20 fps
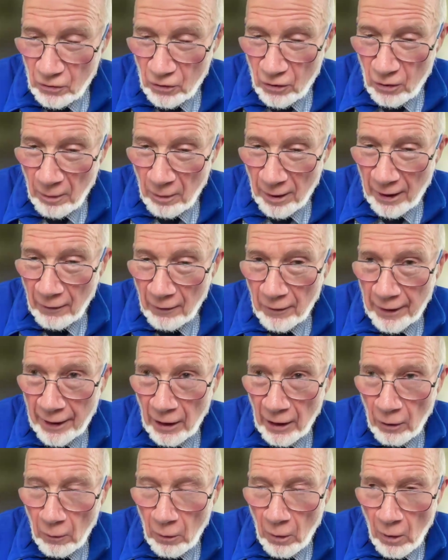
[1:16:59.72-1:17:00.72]
talk about
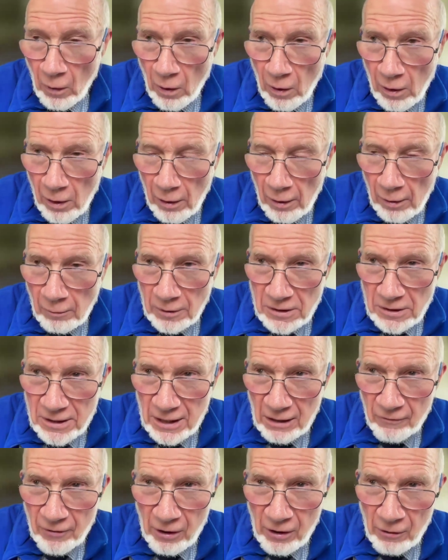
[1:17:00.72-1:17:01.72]
now,
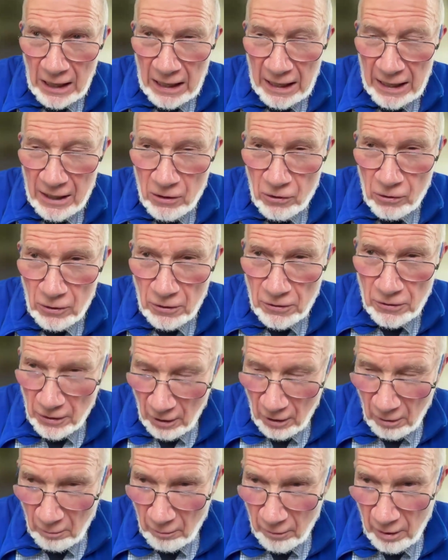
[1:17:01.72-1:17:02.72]
which never really caught
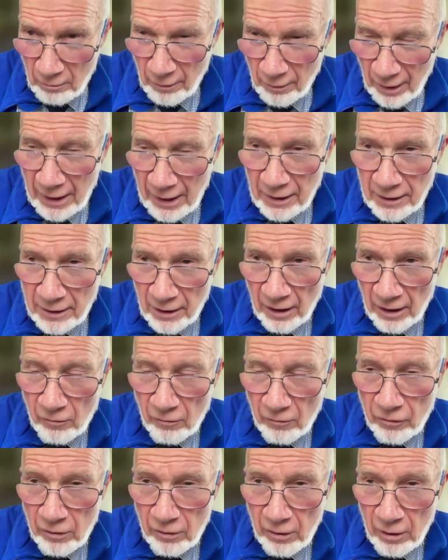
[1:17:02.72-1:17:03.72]
on but might
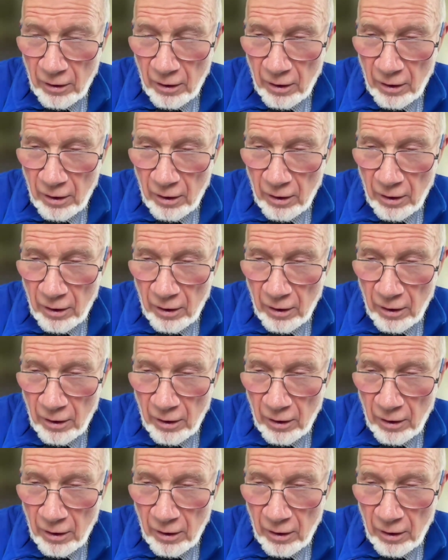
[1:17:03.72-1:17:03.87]
have.